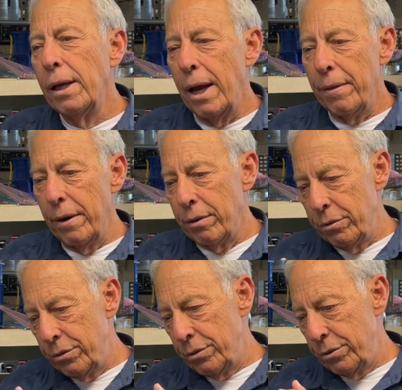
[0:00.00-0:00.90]
And they're
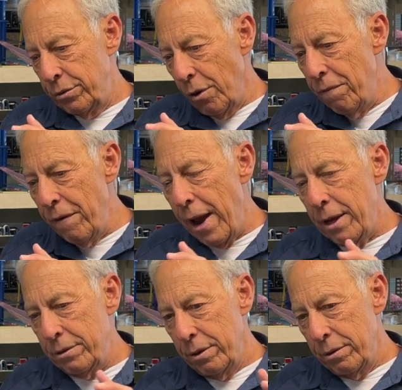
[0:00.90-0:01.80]
so
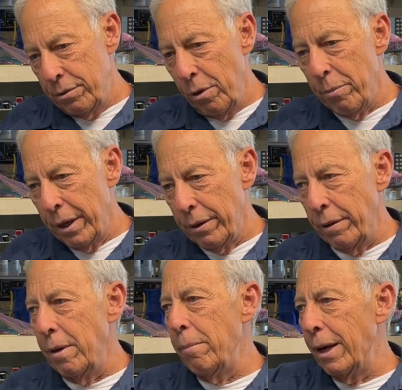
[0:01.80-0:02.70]
fast and so big
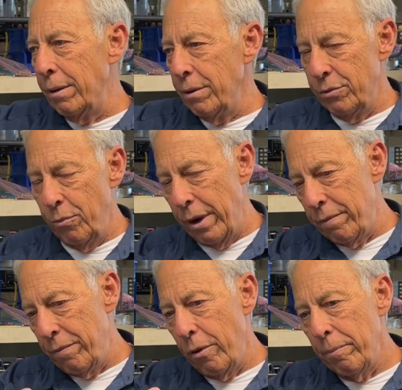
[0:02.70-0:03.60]
that they make this
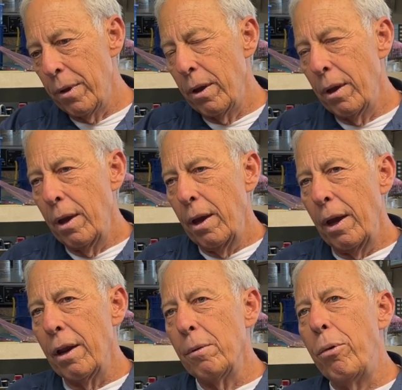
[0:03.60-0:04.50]
waveform.
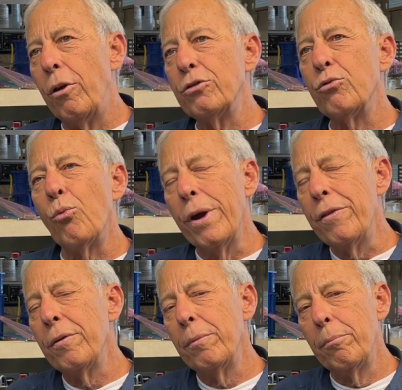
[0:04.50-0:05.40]
In a pulse
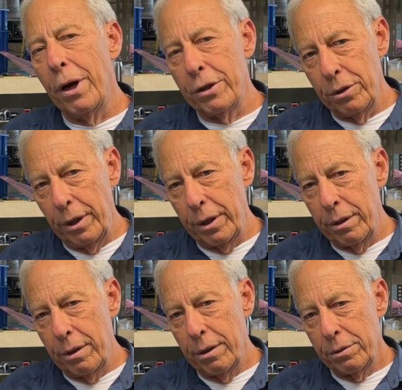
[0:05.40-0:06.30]
width
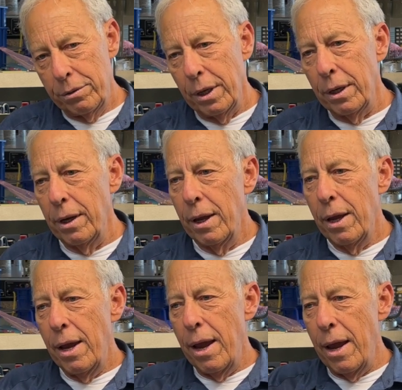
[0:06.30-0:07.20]
modulated scene,
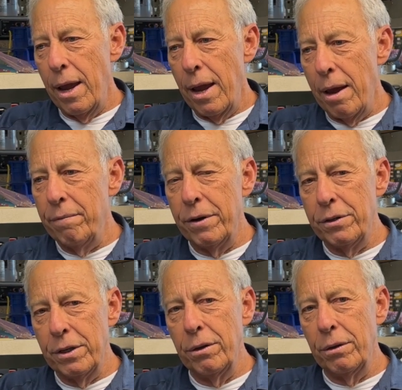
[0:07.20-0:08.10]
every
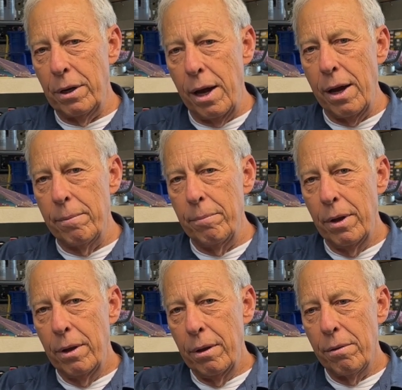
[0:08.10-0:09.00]
single time
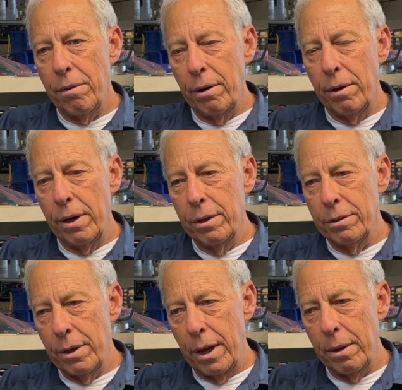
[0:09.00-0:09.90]
there
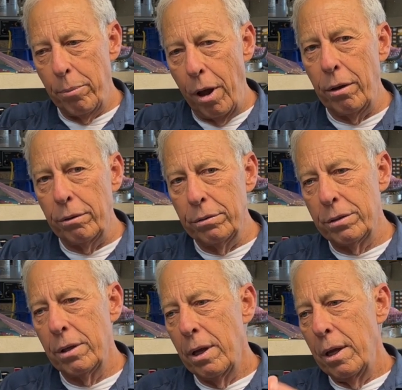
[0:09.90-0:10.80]
is a
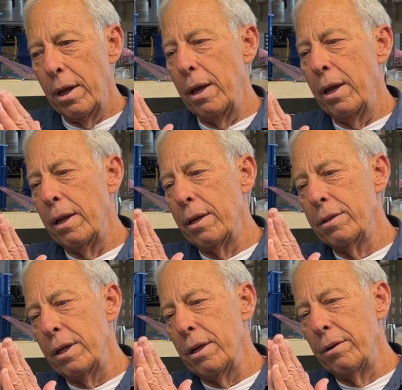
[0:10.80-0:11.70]
pulse, it
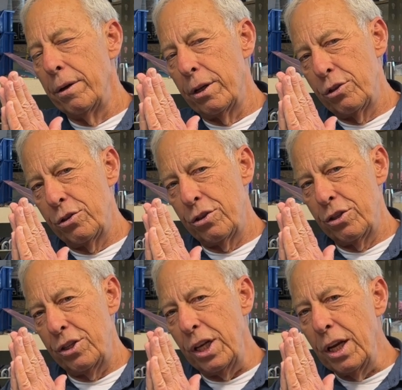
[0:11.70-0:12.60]
is either
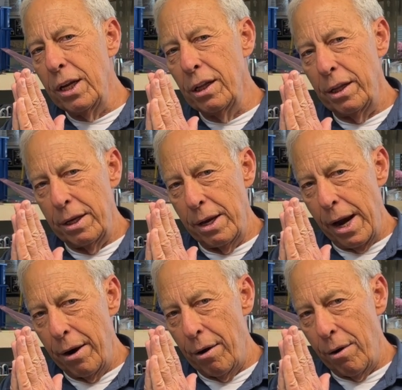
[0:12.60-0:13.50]
exceedingly
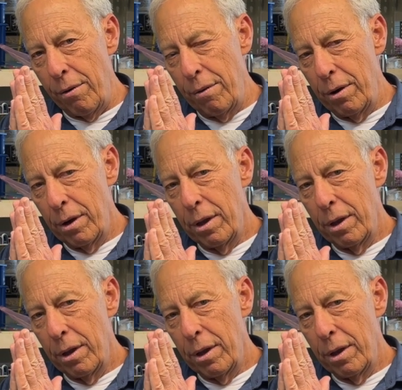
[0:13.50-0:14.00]
narrow